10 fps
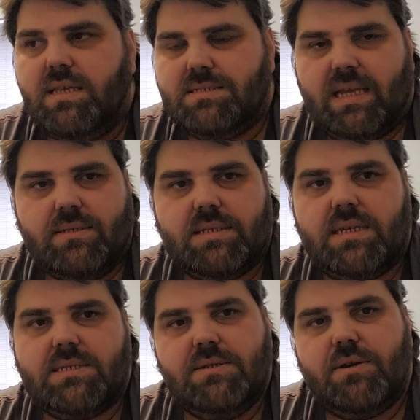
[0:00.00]
Sounds
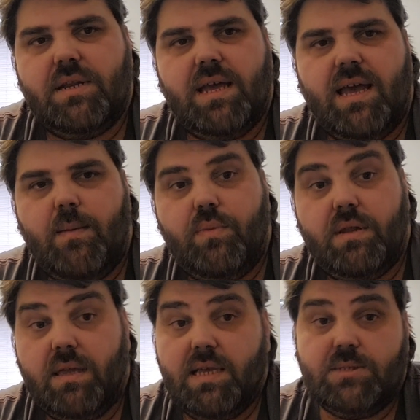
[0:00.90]
like it's not going to
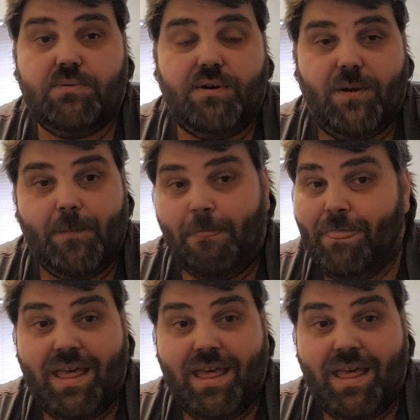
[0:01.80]
happen, and guess what?